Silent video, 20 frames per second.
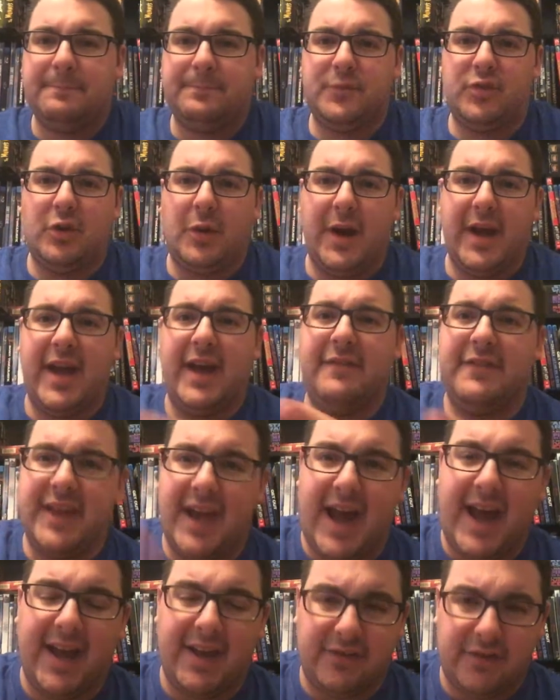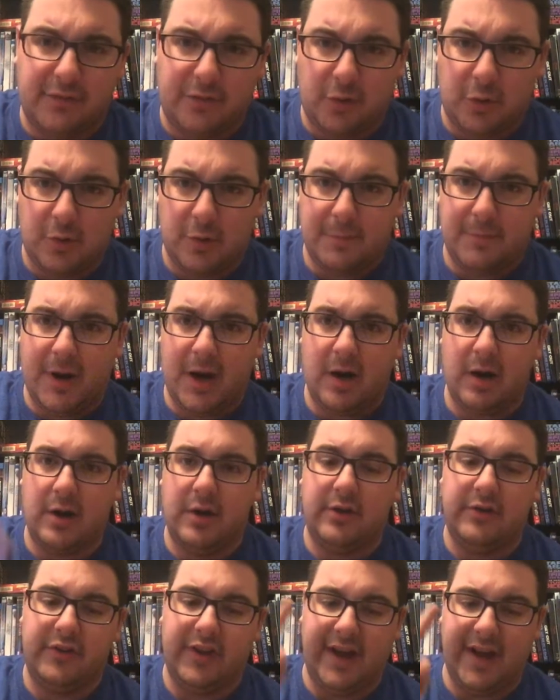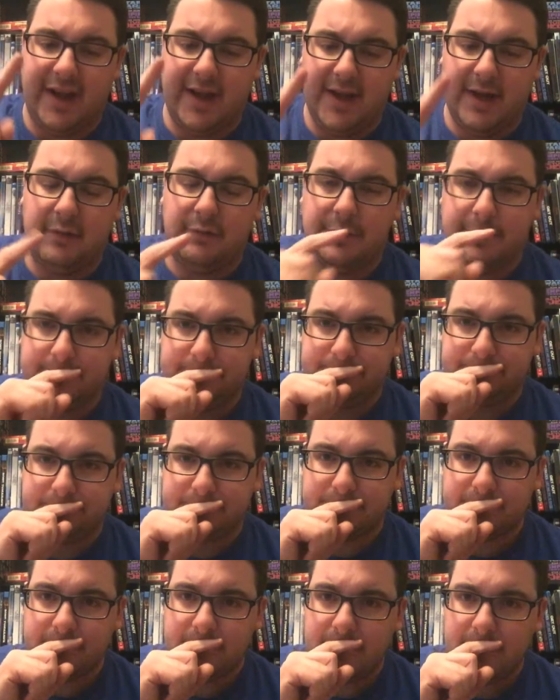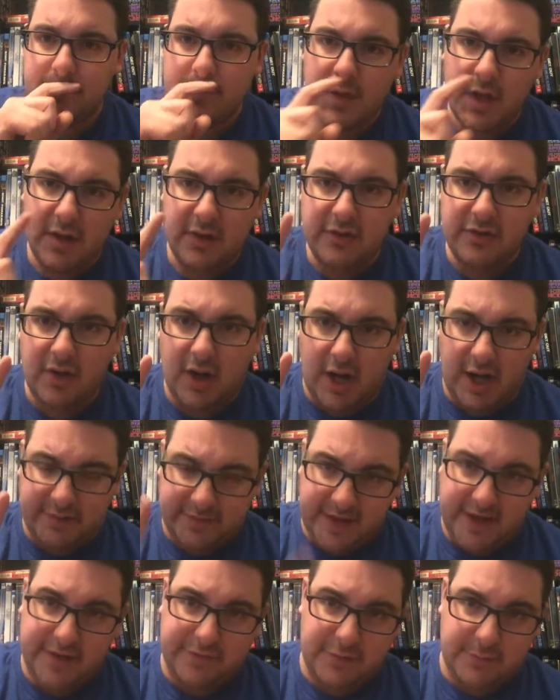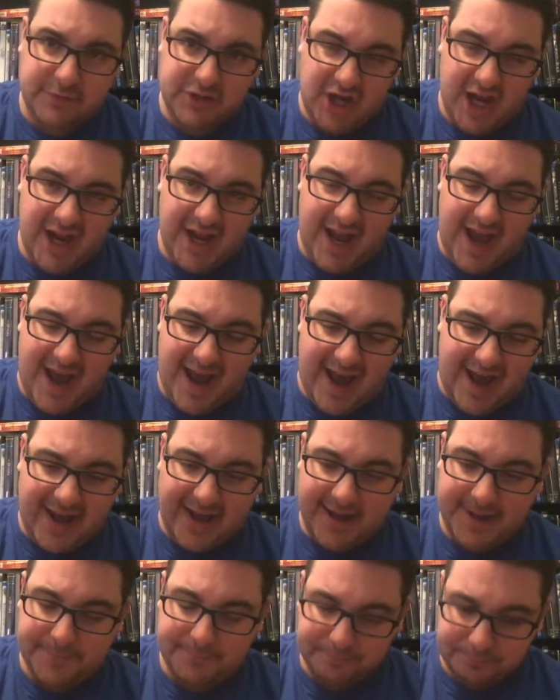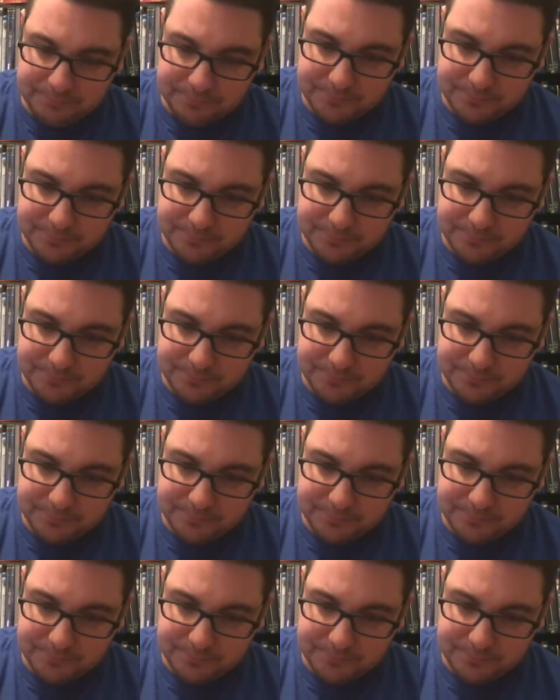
So I have The Eyes of Laura Mars. I have Lady from Shanghai.